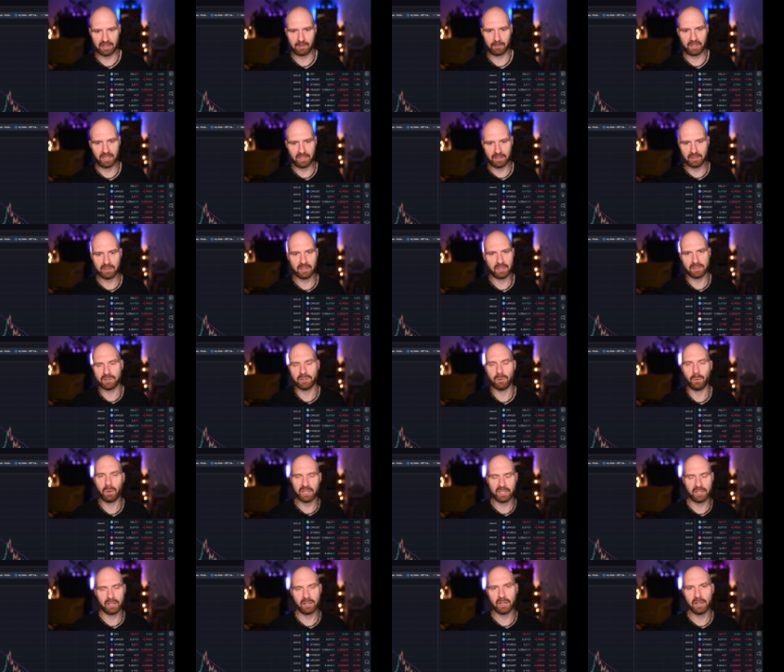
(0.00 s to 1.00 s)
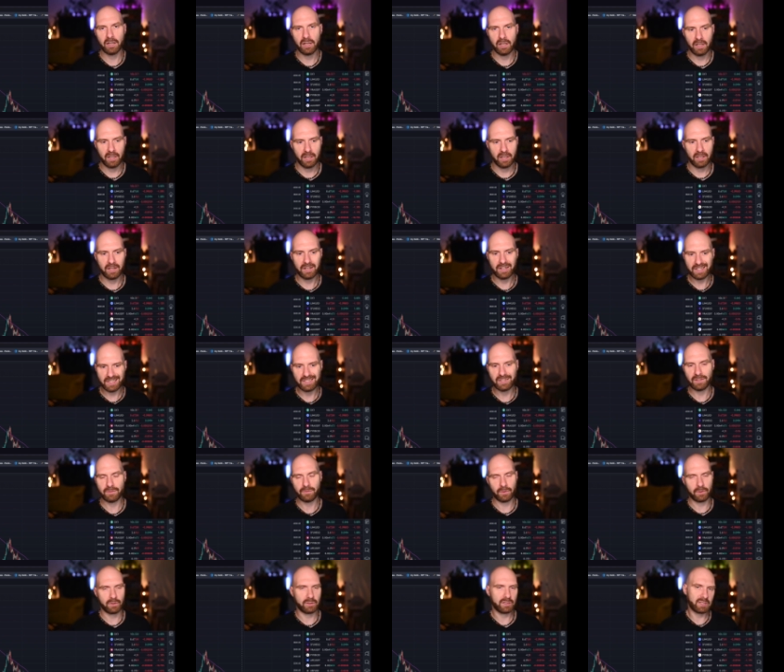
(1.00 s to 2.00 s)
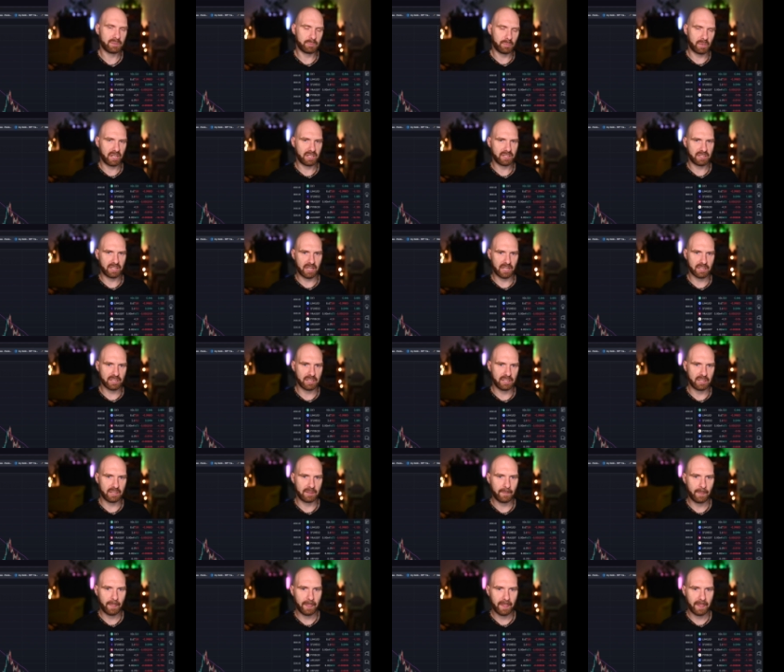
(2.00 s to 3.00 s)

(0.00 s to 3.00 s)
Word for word: I mean, there's no other reason for this price action.